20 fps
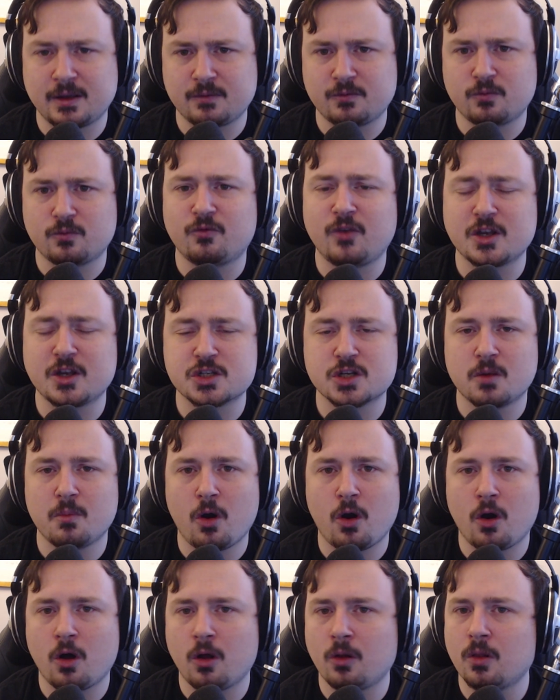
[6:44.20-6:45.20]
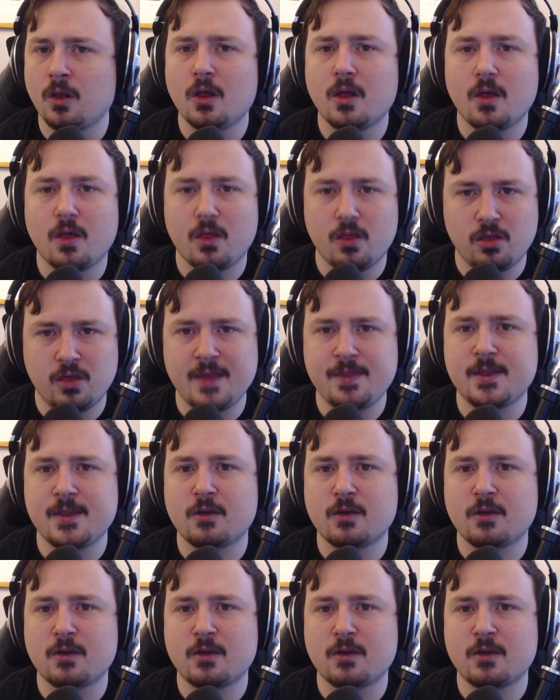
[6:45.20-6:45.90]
fish them all, then they